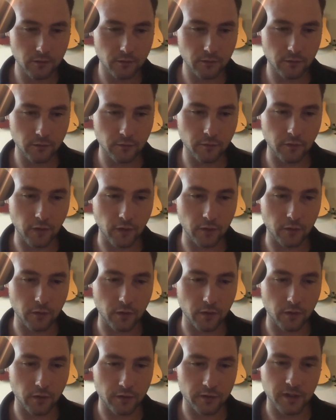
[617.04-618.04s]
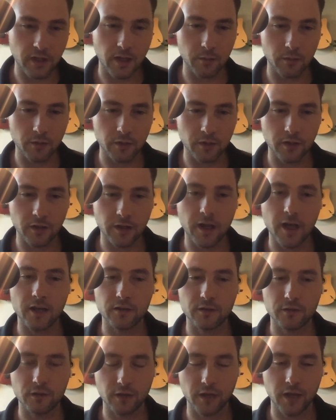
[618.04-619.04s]
front row of the table there? Yeah.
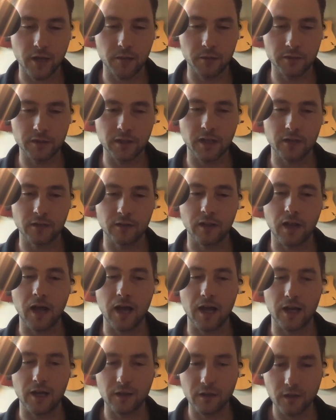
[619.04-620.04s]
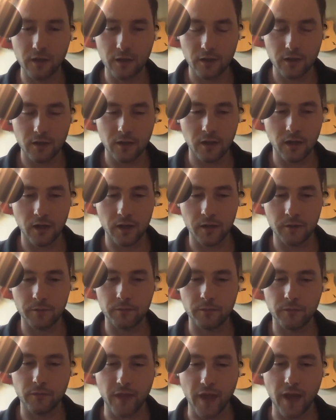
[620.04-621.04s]
So the Campbelltown Lock,
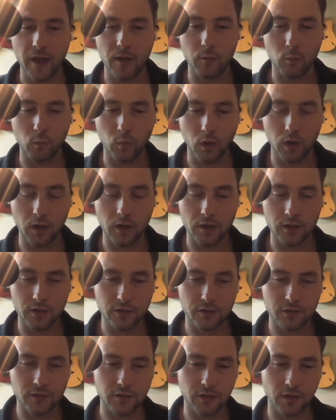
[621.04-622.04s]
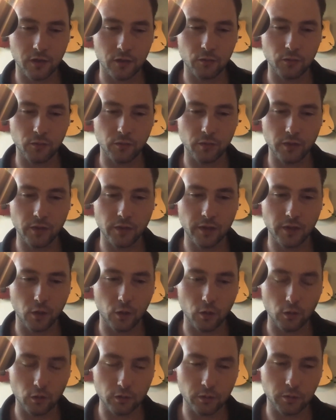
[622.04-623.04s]
that was a really
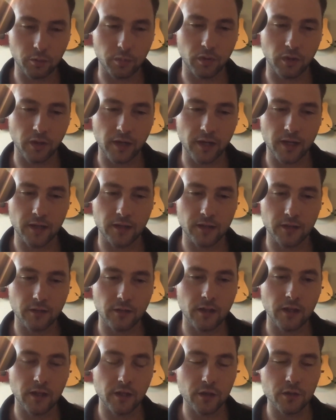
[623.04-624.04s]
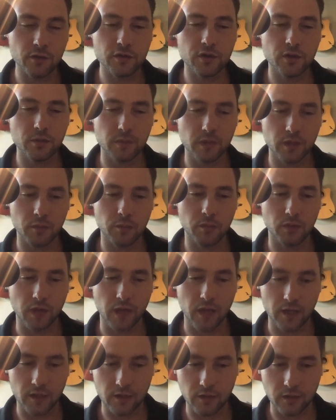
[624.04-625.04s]
old brand that used to be a
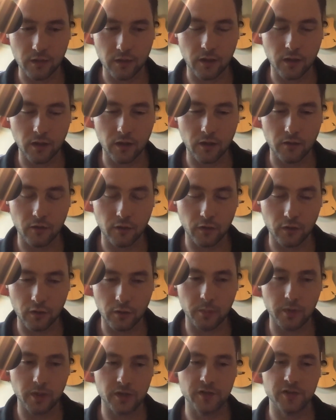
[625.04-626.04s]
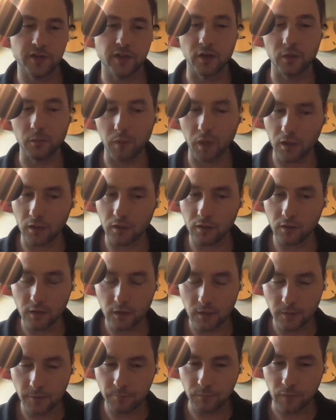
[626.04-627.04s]
blend of a little bit of single malt
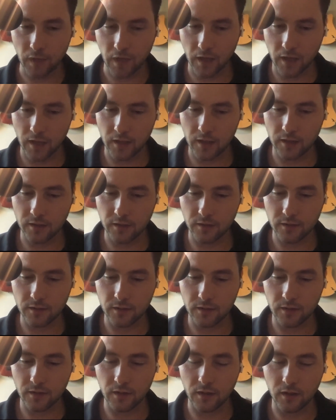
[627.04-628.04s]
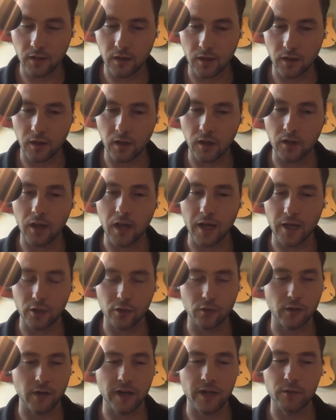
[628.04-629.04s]
and a lot of
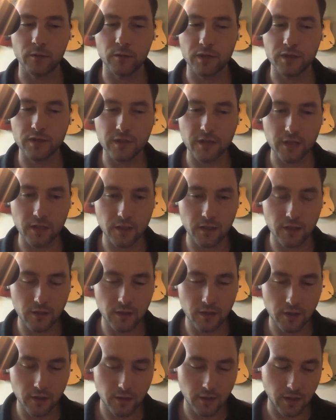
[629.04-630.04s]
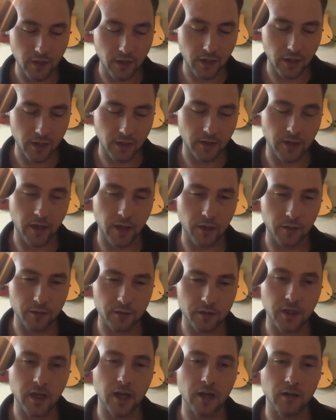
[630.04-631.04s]
grain whiskey, and that
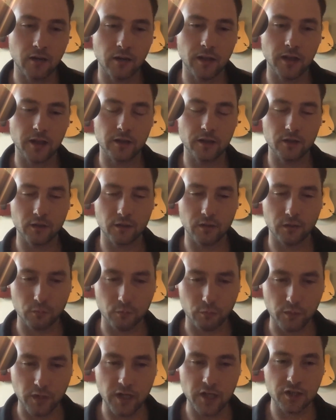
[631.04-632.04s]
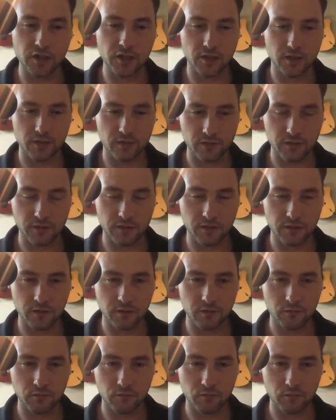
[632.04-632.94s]
was kind of like the region's